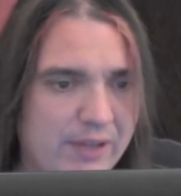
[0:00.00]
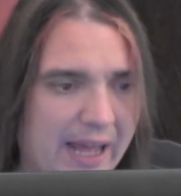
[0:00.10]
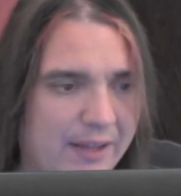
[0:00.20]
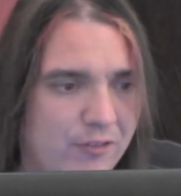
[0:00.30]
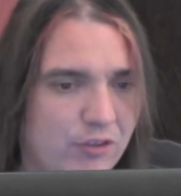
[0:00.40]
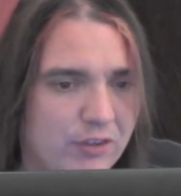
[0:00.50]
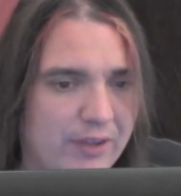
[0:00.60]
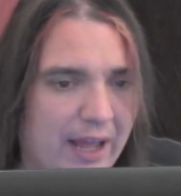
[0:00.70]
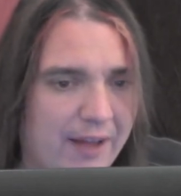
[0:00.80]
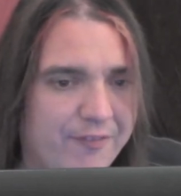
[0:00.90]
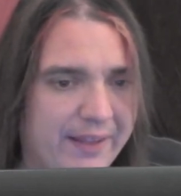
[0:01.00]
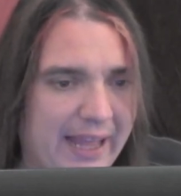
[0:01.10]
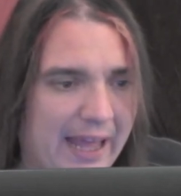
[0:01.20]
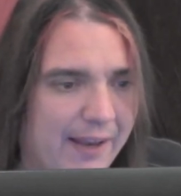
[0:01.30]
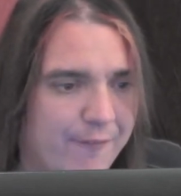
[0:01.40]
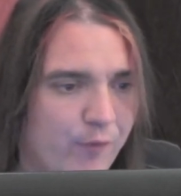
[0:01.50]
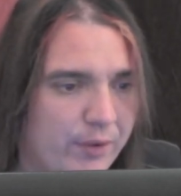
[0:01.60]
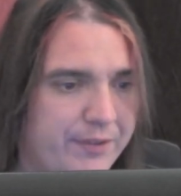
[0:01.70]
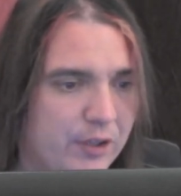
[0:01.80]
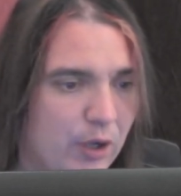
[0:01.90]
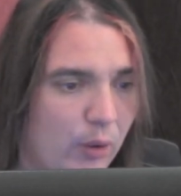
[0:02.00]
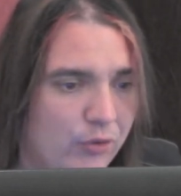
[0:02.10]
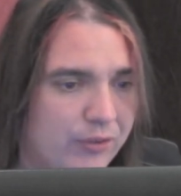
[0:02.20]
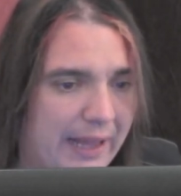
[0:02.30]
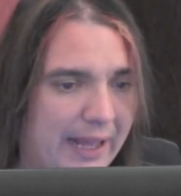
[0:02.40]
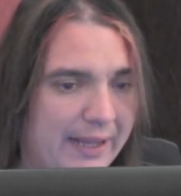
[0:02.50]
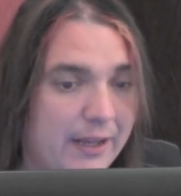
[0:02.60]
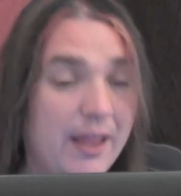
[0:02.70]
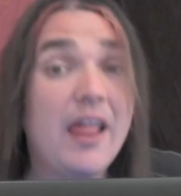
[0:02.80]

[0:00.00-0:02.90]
died just off the California coastline.